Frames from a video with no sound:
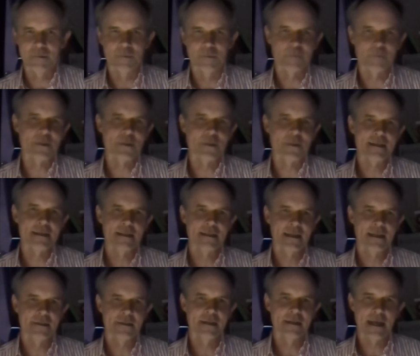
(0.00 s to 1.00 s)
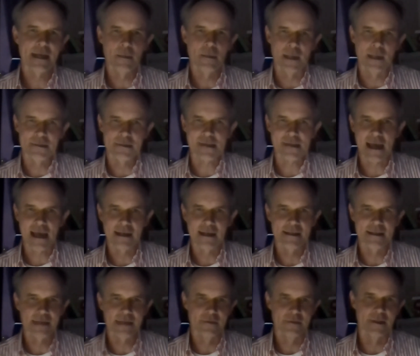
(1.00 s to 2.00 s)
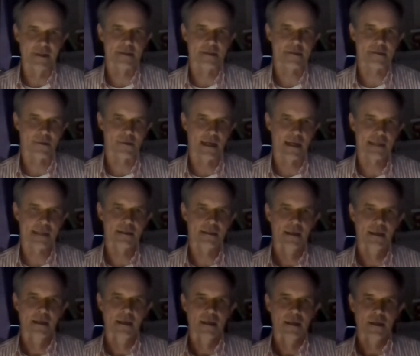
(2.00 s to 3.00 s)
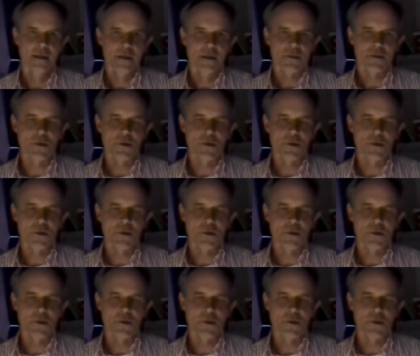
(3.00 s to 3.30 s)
presented here today about silent evidence, right? No.